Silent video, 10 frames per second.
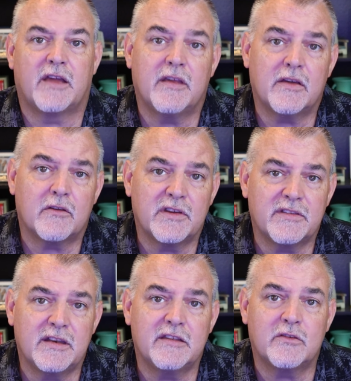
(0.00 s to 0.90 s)
And the other
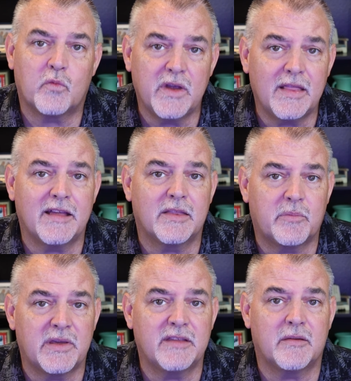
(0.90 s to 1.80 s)
reason is we like the
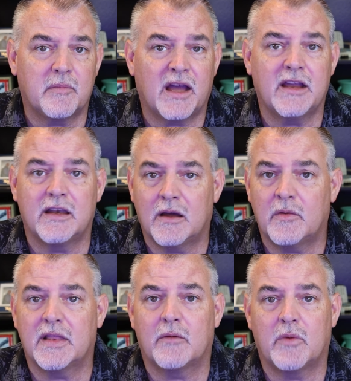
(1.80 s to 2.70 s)
peace of mind
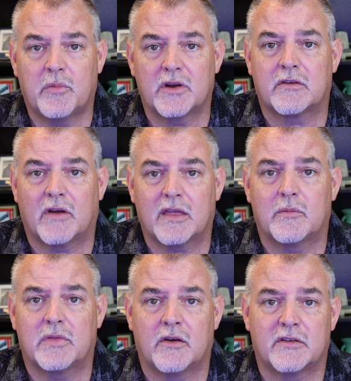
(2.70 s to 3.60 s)
knowing that we booked directly
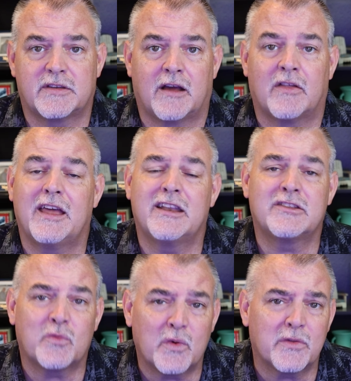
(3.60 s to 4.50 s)
with the hotel, and
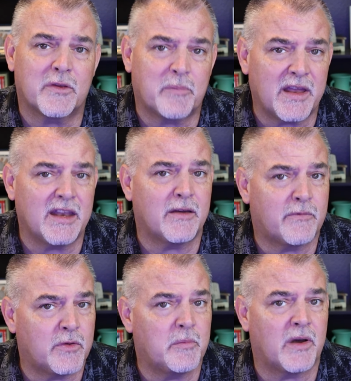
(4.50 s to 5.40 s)
it's worth spending a
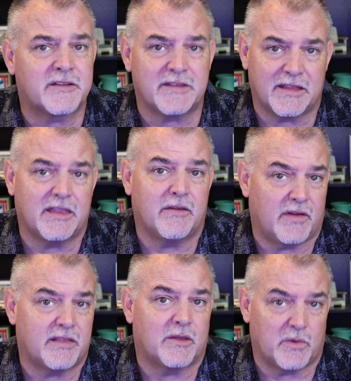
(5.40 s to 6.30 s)
few bucks in the
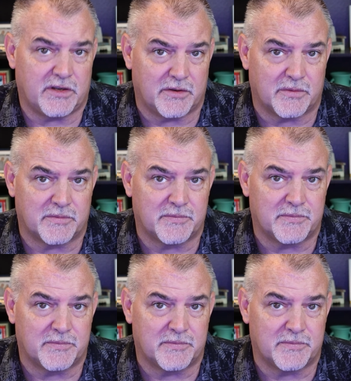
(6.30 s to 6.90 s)
event that we do.